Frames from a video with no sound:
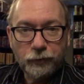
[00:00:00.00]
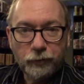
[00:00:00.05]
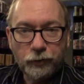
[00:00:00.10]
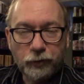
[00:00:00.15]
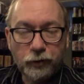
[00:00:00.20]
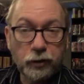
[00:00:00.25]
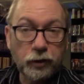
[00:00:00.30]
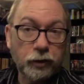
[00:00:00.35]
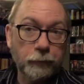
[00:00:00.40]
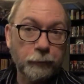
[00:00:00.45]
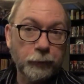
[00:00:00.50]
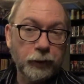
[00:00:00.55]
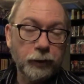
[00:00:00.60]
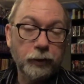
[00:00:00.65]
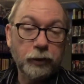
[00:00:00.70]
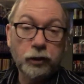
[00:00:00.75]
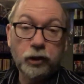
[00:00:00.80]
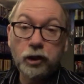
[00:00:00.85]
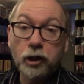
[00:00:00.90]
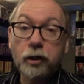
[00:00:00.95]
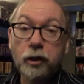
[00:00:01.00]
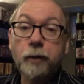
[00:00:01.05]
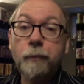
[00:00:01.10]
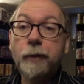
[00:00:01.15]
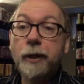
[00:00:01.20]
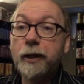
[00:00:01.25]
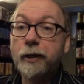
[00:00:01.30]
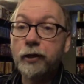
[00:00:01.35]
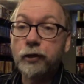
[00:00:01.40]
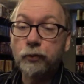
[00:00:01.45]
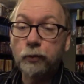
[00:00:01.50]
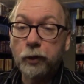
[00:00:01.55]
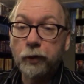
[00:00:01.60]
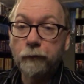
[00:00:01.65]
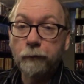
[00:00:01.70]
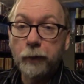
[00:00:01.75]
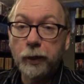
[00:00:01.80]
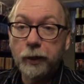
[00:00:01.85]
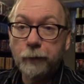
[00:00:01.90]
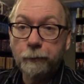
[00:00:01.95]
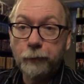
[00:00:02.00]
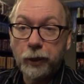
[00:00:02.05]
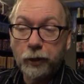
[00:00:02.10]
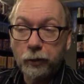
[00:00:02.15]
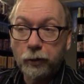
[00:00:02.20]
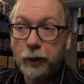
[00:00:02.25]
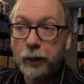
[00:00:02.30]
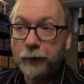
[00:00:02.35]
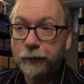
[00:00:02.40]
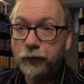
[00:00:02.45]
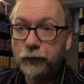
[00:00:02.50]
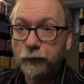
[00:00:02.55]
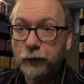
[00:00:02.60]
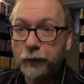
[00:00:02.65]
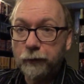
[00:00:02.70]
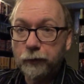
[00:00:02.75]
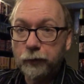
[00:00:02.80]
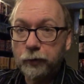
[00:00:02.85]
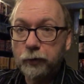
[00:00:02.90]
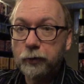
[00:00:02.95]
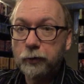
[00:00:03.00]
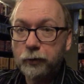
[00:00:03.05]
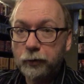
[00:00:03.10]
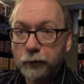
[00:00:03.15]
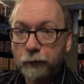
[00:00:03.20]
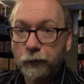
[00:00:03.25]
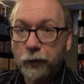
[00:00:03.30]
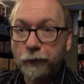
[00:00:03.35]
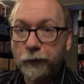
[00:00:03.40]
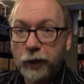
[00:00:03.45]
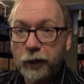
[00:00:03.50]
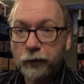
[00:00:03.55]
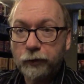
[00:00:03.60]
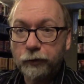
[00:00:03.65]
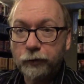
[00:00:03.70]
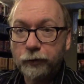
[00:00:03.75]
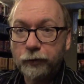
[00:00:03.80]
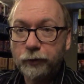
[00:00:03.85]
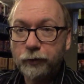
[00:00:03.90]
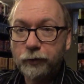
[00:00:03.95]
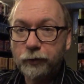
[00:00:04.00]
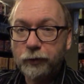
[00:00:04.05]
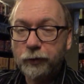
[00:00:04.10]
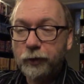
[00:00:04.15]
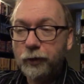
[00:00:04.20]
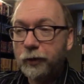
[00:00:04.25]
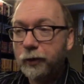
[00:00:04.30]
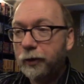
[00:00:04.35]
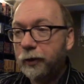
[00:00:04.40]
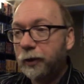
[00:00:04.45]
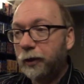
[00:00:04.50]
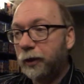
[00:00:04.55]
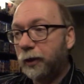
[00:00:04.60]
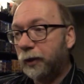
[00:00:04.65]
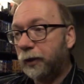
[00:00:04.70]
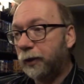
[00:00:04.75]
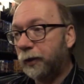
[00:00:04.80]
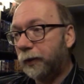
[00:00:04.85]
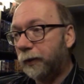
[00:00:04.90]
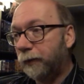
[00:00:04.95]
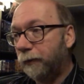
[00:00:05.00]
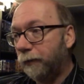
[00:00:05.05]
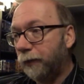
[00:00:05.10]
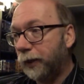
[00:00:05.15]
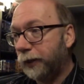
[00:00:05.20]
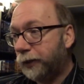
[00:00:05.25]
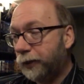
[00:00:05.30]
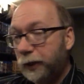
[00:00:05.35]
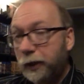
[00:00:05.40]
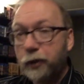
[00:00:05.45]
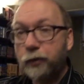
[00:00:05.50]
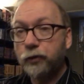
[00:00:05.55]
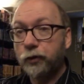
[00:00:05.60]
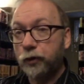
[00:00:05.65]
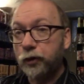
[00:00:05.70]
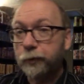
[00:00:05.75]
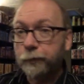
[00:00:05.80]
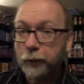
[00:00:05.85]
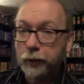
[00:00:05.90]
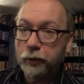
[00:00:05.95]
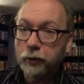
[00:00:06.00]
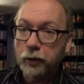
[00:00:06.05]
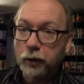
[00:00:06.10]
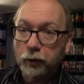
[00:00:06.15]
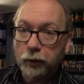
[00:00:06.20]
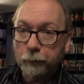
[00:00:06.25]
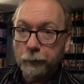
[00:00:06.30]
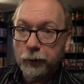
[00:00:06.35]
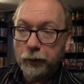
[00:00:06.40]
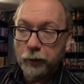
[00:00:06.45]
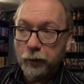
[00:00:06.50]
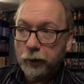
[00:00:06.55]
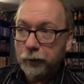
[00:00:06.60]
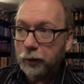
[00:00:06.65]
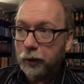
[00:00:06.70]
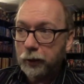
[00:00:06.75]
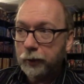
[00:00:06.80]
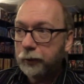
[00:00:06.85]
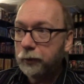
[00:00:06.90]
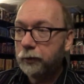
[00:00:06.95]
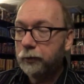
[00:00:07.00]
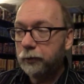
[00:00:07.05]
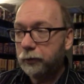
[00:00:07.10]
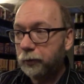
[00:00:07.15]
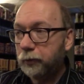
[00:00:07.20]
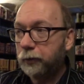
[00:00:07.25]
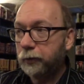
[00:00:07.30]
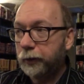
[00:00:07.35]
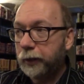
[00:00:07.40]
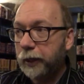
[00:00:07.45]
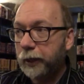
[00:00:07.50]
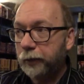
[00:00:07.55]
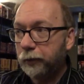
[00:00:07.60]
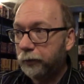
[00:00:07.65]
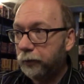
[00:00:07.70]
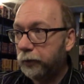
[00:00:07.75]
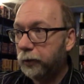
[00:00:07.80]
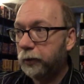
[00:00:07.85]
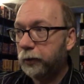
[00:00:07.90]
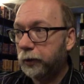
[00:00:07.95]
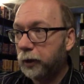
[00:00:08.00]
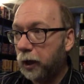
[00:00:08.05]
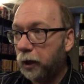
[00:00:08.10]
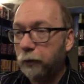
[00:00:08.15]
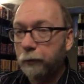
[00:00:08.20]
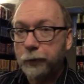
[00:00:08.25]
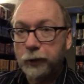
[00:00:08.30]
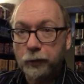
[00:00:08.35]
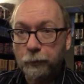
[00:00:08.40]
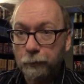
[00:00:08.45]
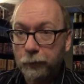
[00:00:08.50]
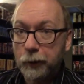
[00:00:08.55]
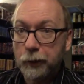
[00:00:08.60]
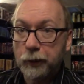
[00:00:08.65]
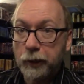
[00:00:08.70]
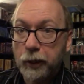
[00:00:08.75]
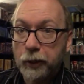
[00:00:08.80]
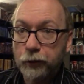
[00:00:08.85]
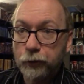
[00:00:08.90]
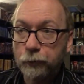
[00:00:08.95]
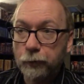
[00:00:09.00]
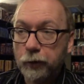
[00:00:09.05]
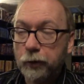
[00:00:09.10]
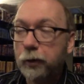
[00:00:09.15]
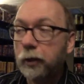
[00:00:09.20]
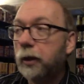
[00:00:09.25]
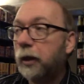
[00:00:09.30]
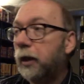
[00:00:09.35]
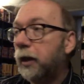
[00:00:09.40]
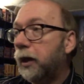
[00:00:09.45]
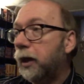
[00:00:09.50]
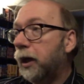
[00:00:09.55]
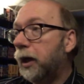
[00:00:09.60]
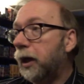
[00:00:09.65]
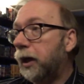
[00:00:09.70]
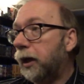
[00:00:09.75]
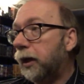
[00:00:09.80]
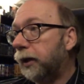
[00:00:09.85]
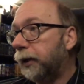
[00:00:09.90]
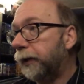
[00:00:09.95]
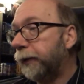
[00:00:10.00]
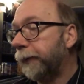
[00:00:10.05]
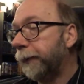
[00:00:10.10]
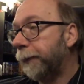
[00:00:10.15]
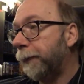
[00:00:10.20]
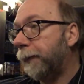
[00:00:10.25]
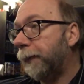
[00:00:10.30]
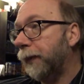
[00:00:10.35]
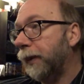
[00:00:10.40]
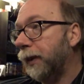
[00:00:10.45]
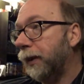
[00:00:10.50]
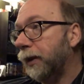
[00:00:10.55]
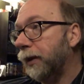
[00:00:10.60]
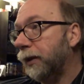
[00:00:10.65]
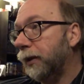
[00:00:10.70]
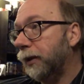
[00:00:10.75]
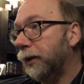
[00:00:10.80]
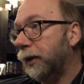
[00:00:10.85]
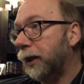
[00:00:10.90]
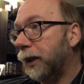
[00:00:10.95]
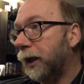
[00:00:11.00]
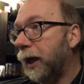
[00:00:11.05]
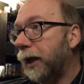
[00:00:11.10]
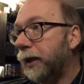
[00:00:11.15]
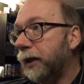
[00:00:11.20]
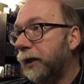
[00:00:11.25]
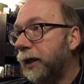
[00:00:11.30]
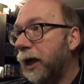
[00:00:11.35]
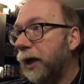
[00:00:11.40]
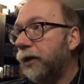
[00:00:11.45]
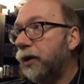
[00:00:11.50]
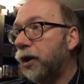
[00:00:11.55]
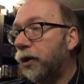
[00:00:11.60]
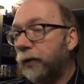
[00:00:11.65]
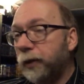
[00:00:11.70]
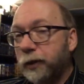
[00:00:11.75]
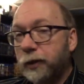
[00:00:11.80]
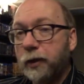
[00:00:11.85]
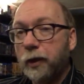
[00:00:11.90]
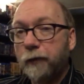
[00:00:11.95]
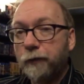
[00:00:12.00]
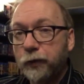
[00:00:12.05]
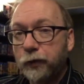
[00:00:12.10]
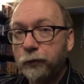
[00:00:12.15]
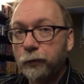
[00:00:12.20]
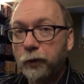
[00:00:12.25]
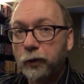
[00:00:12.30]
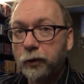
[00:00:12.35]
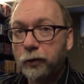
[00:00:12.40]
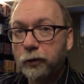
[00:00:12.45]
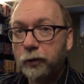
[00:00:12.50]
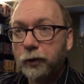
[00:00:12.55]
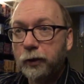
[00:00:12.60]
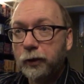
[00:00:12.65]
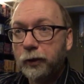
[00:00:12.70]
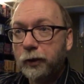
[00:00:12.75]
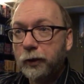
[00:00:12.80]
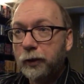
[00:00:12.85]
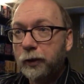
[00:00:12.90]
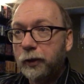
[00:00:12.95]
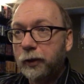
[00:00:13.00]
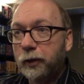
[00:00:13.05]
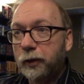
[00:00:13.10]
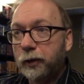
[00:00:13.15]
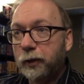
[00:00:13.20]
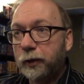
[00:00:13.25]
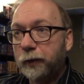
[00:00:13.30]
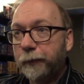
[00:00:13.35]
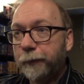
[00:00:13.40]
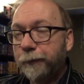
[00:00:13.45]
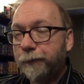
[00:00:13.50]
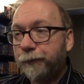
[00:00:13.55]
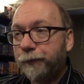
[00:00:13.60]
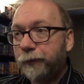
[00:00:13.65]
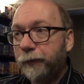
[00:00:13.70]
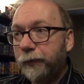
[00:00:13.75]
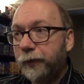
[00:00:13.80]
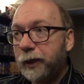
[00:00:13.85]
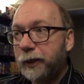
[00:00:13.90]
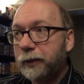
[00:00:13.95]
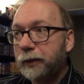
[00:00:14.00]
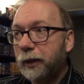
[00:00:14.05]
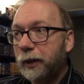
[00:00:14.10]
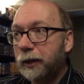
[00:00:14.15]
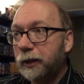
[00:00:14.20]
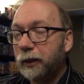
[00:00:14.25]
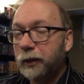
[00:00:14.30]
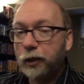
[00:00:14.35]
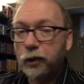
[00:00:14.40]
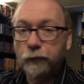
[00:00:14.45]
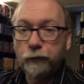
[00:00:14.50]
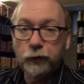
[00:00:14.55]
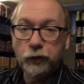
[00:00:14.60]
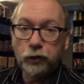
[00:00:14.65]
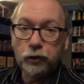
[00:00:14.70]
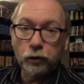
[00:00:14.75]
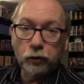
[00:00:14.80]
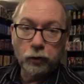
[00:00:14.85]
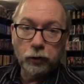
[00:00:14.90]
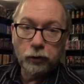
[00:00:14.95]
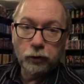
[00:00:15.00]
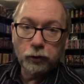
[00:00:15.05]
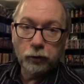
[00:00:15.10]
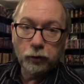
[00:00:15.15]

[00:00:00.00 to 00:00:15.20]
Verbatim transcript: Jean Gabin. Jean Gabin is one of my better half's favorite favorite actors. Uh, like she introduced me to Jean Gabin. I, I that I'll be completely honest with. Uh, like I did not know his stuff as well. Um, that's like Lino Ventura.